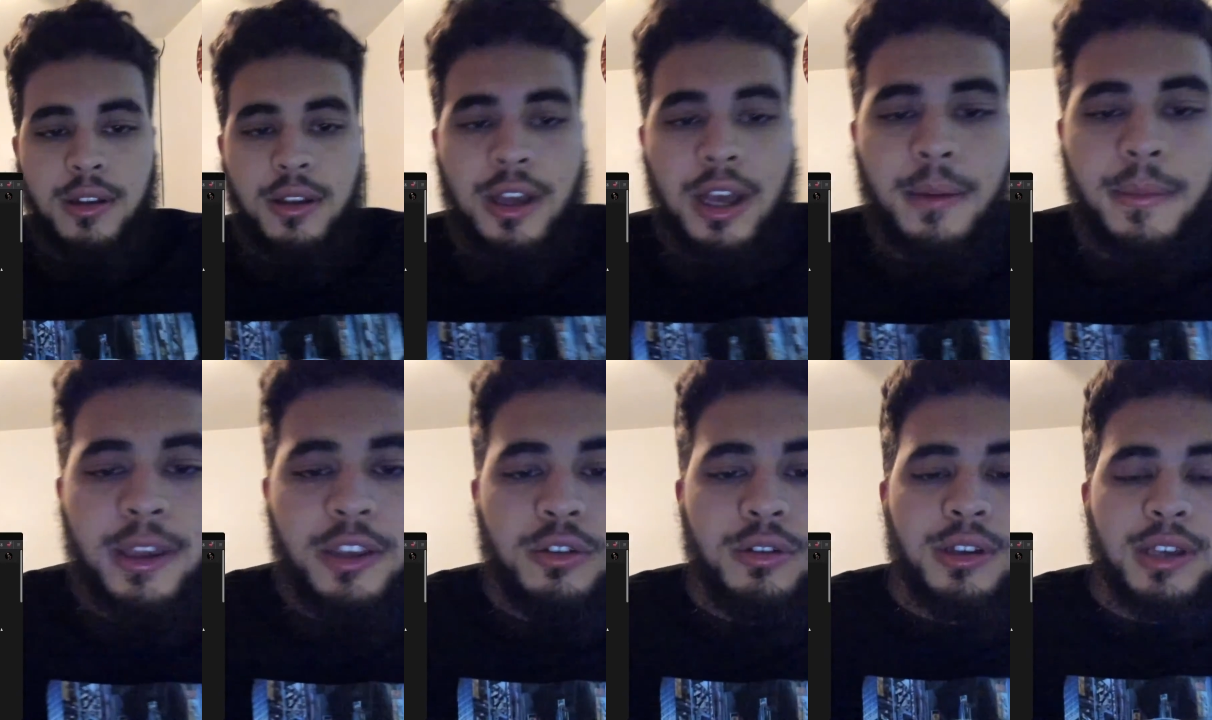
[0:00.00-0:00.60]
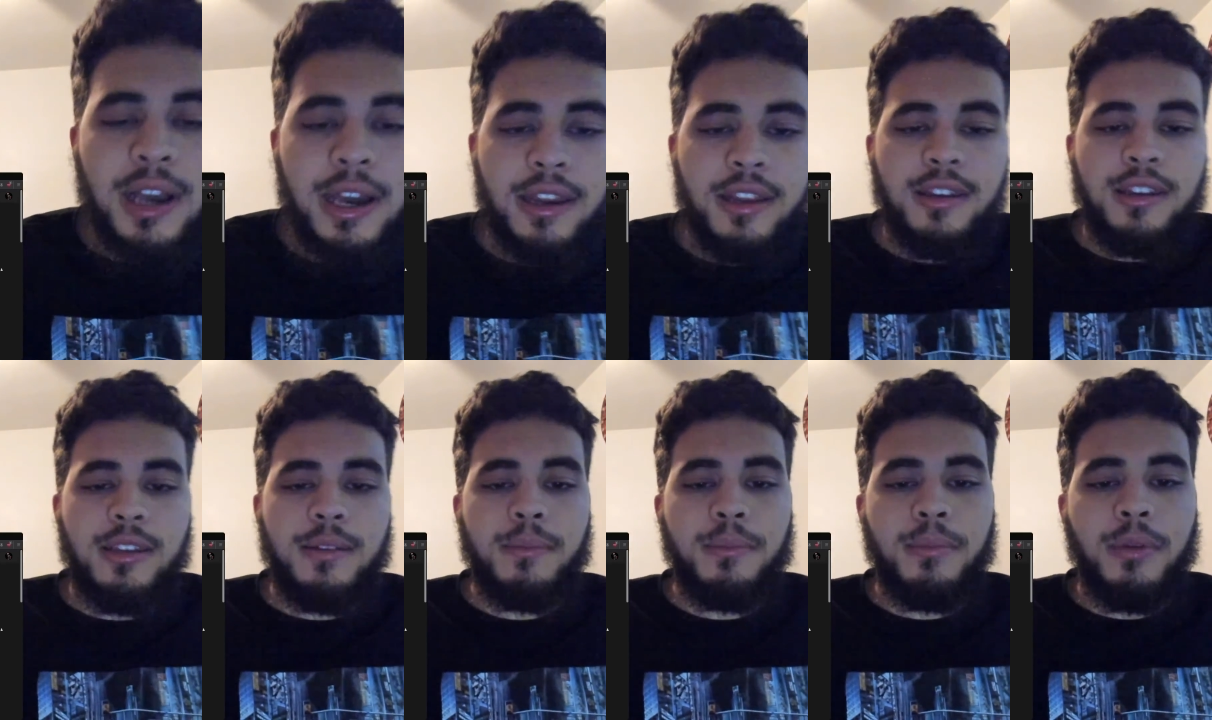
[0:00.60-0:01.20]
I mean, you kind of
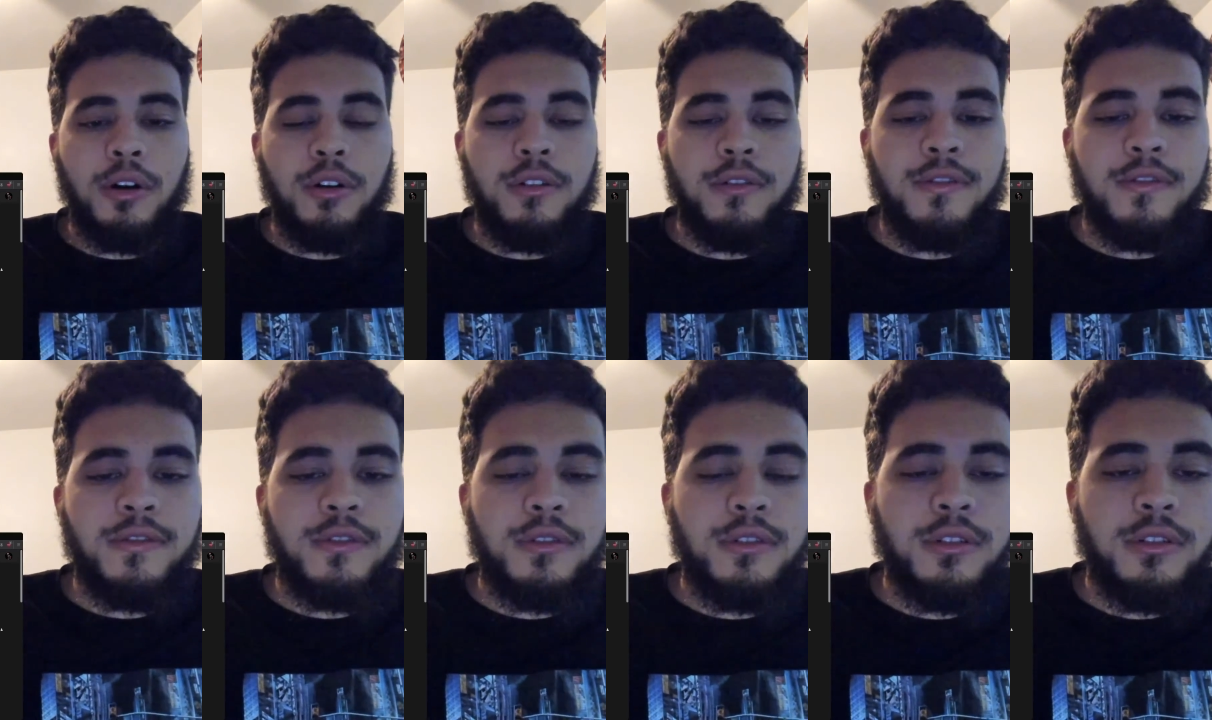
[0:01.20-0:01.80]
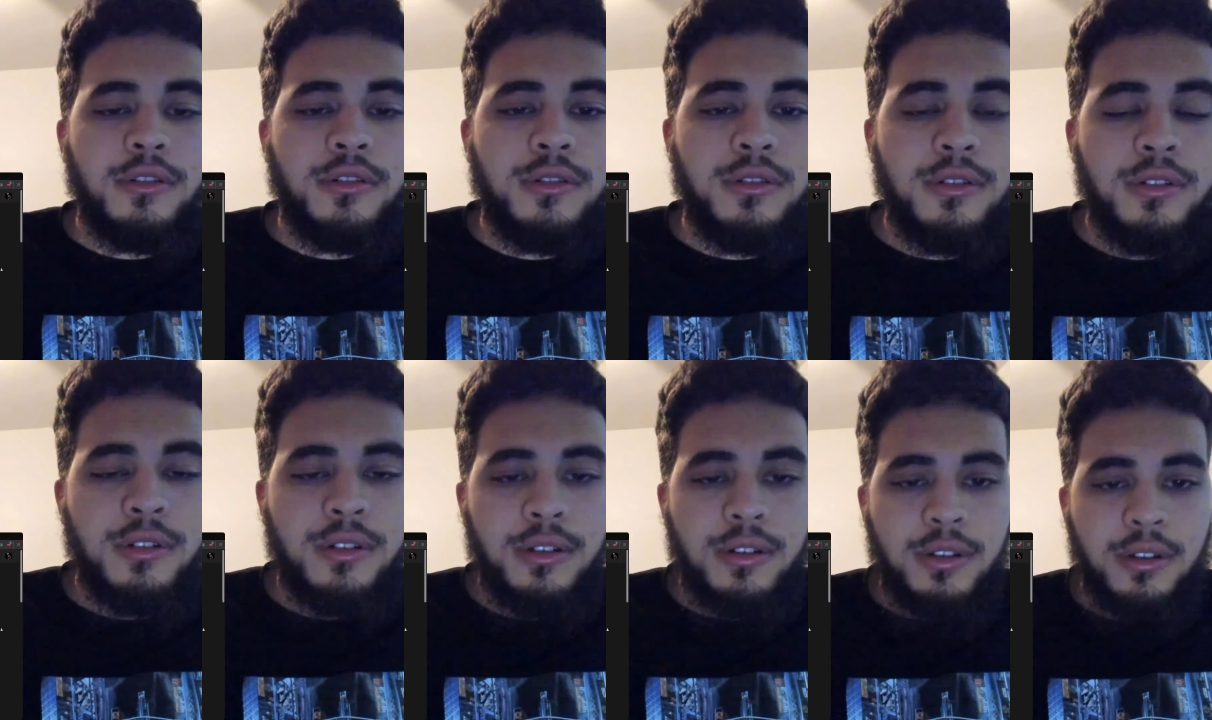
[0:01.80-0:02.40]
need both for real,
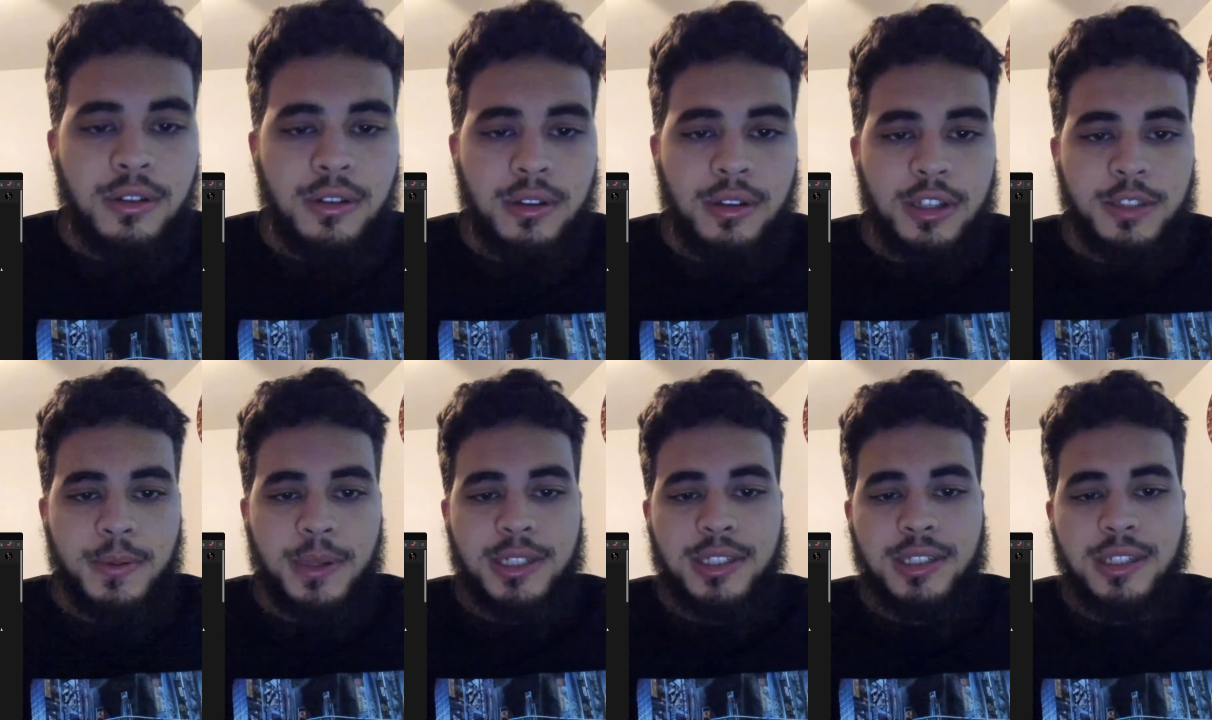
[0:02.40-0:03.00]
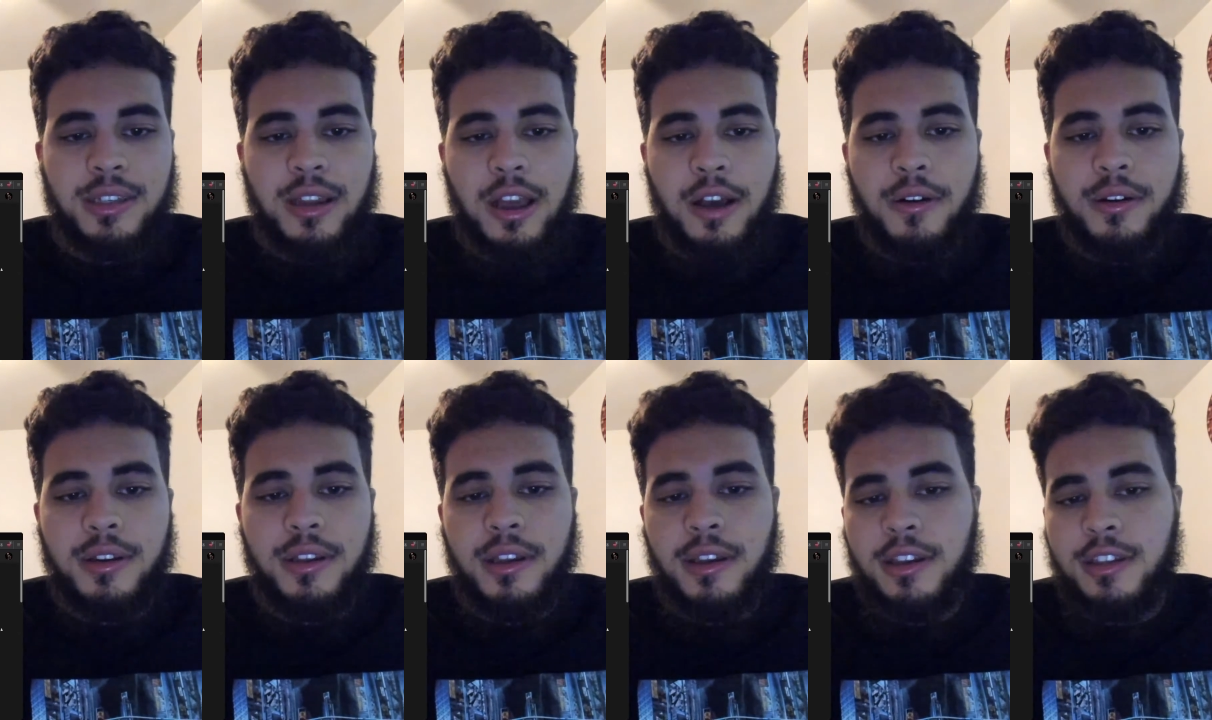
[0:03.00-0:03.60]
especially
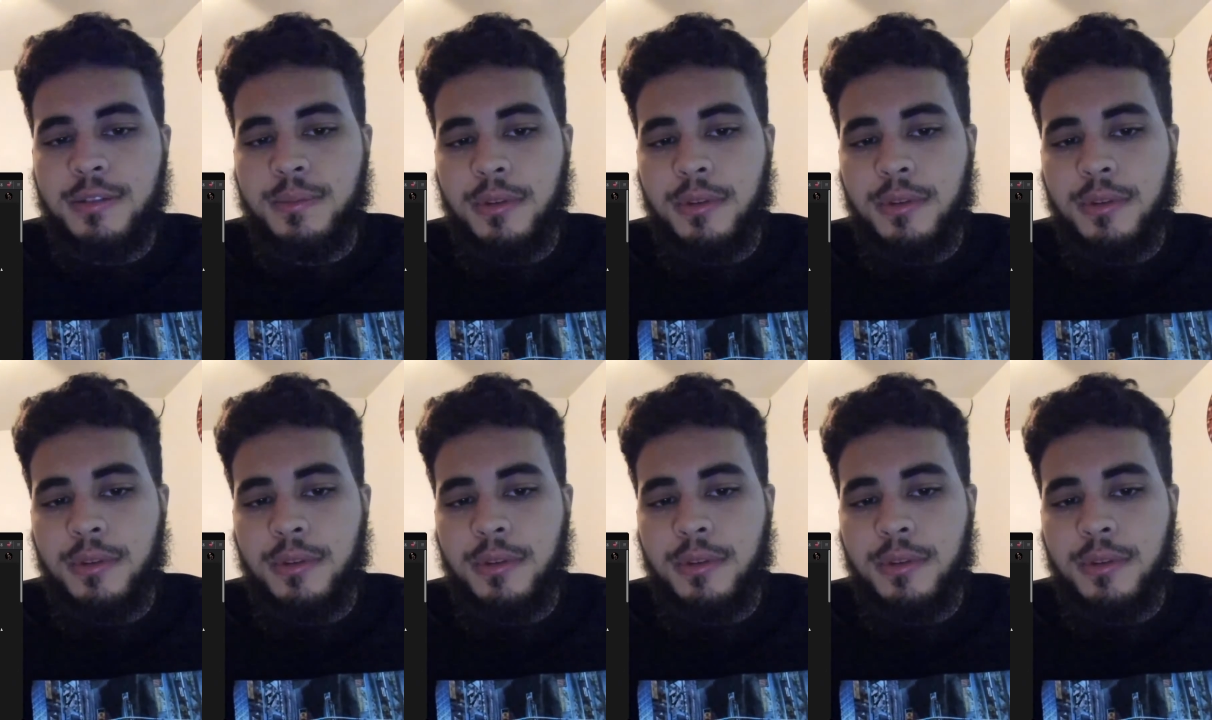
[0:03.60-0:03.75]
nowadays.